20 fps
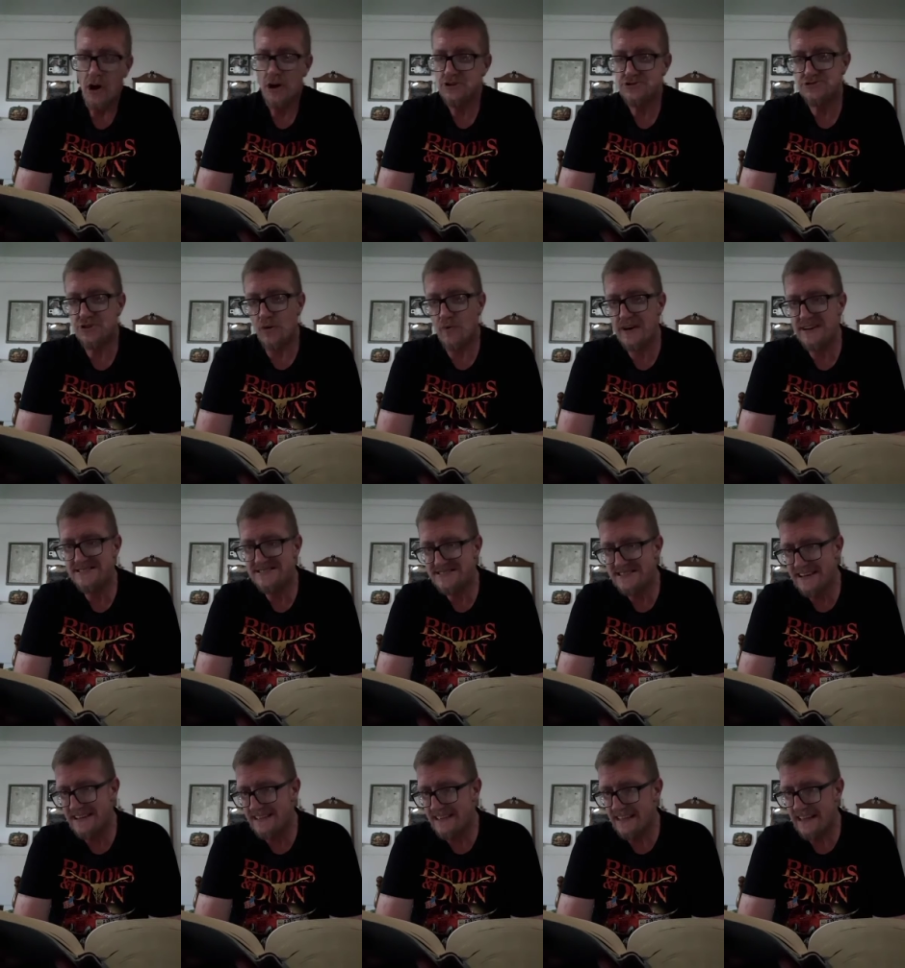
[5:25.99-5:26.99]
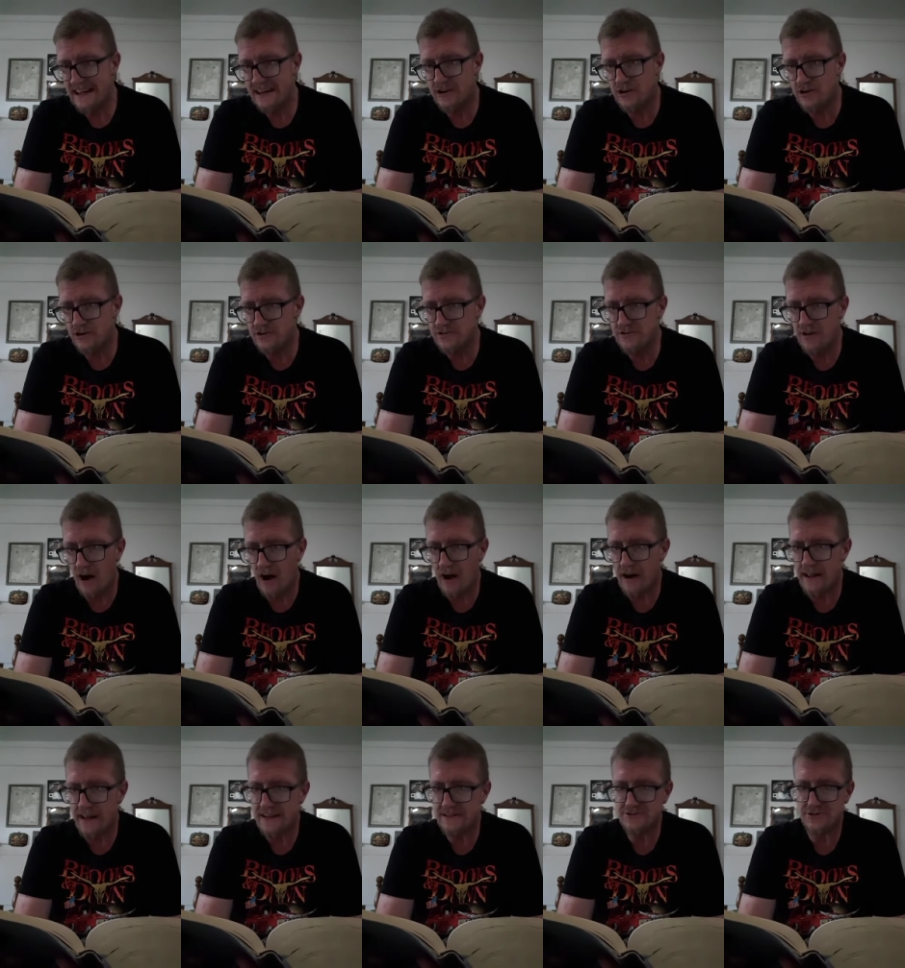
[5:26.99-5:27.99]
So we see that they could
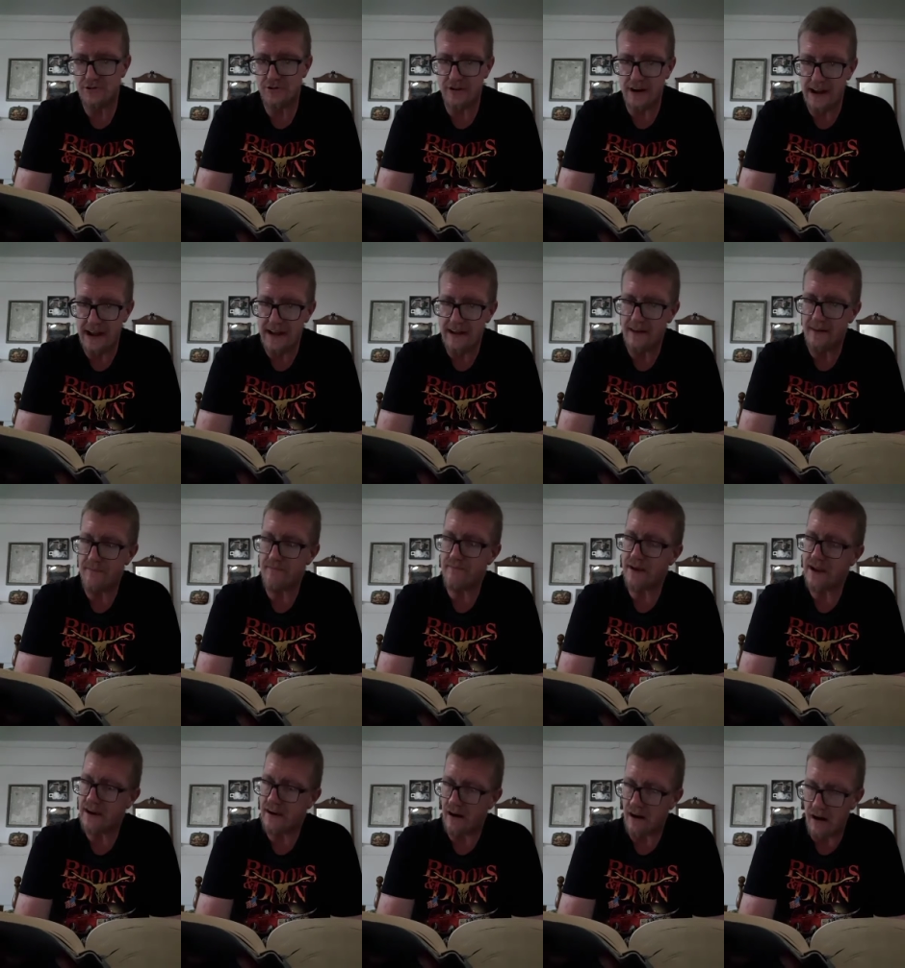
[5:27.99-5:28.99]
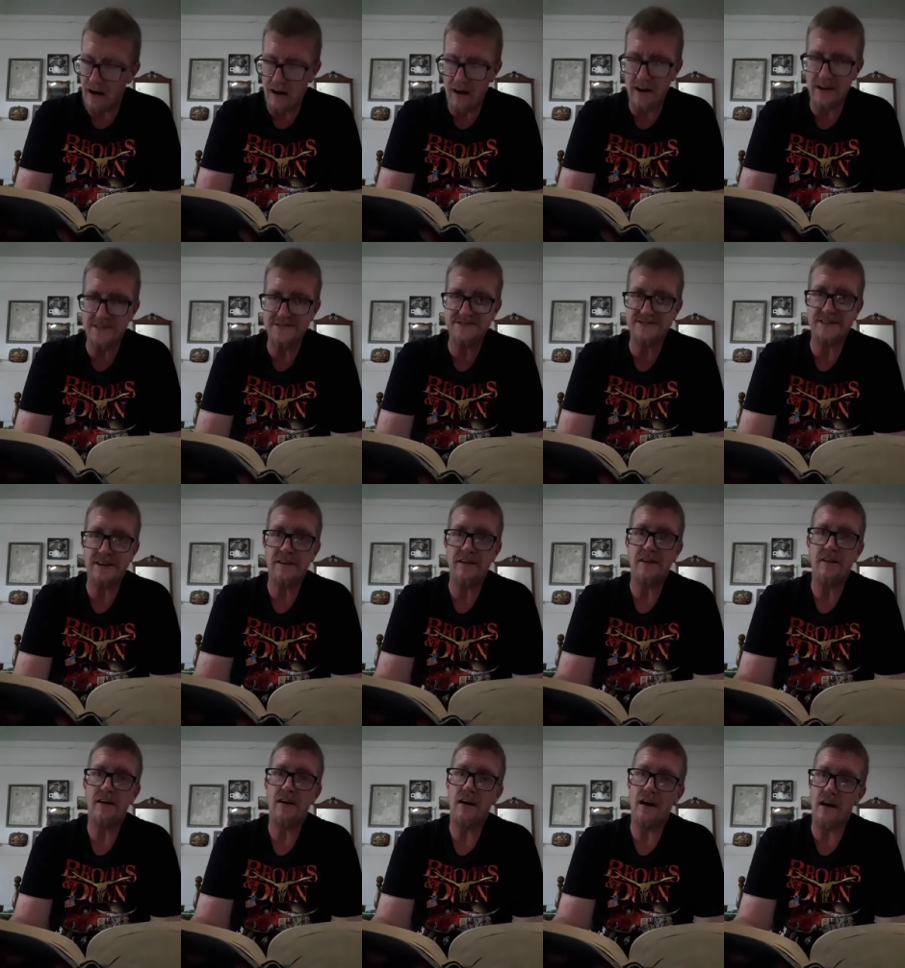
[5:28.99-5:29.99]
not enter in because
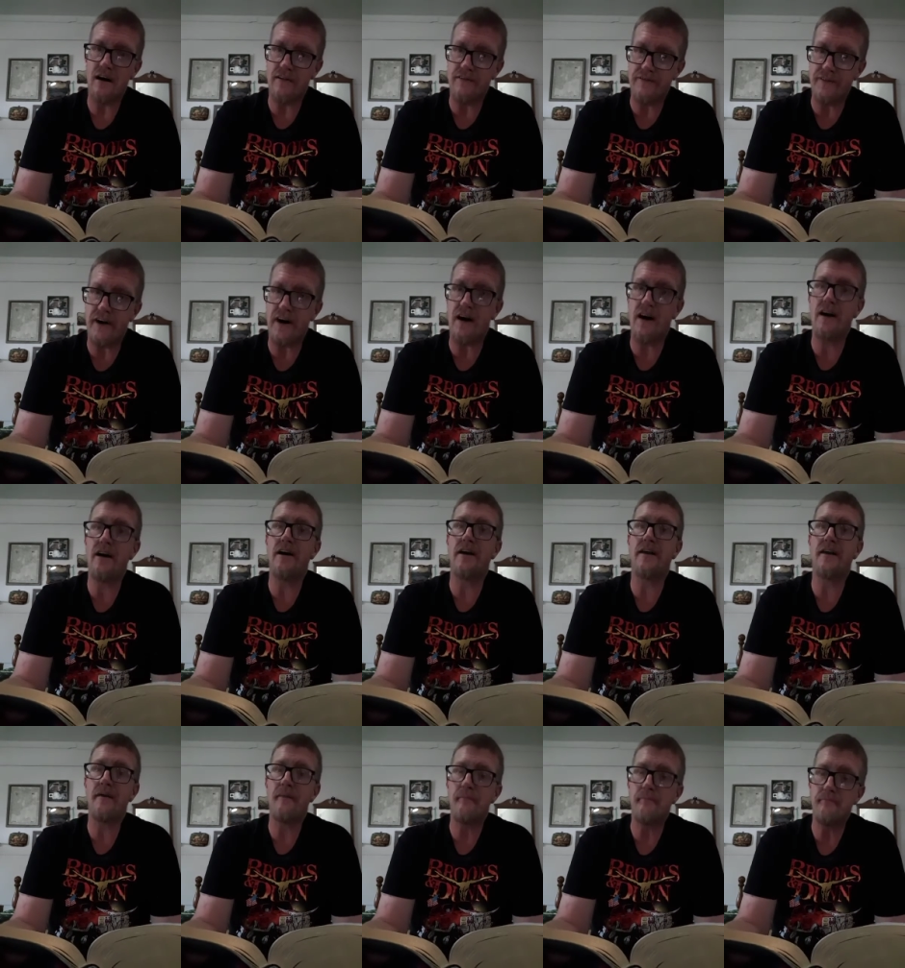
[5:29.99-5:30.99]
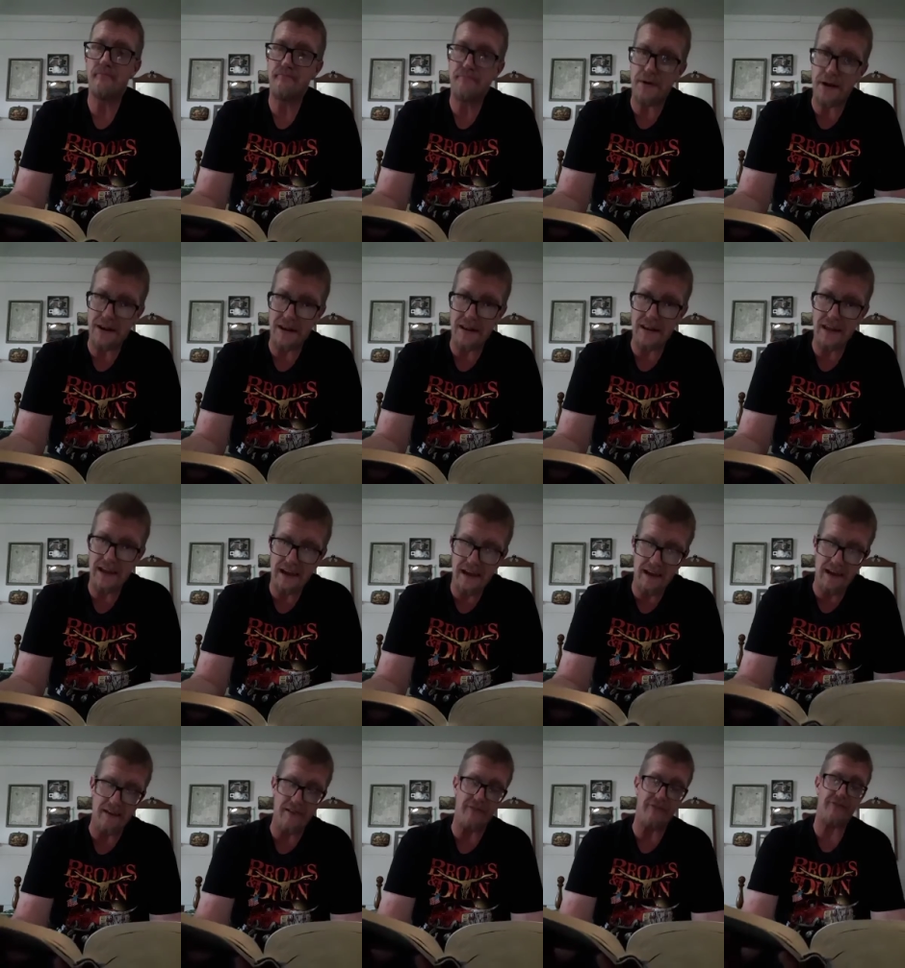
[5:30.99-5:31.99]
of
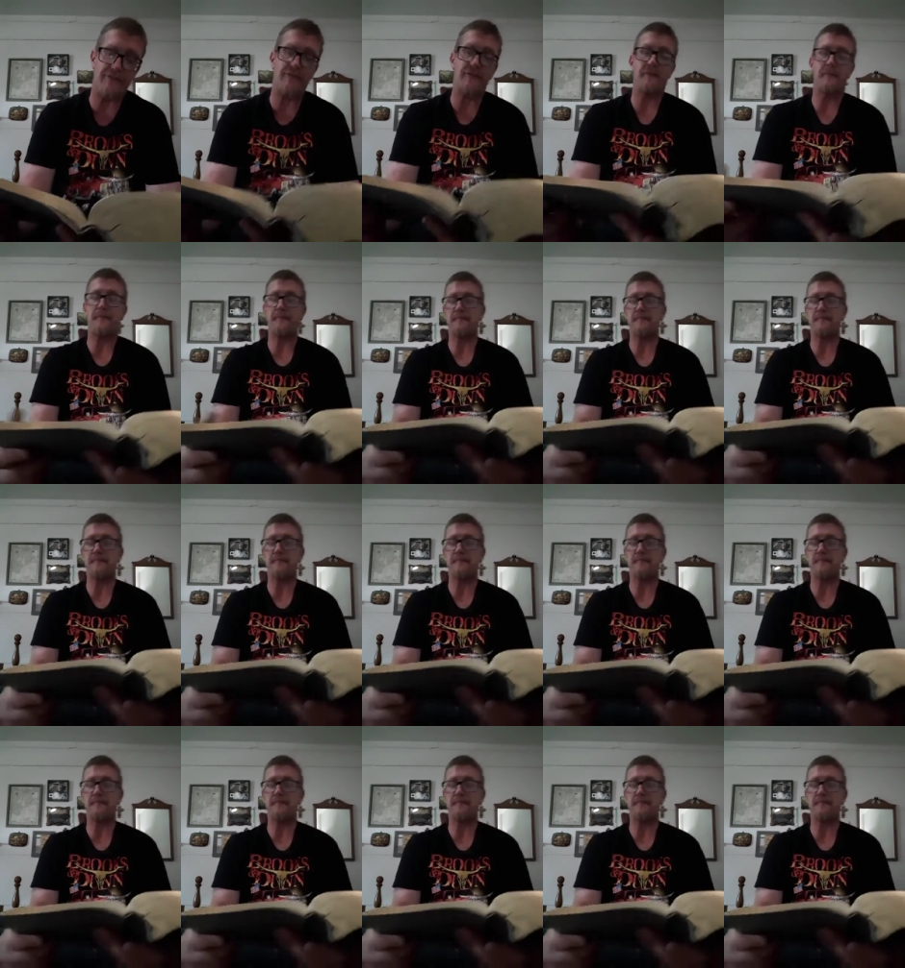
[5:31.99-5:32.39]
unbelief.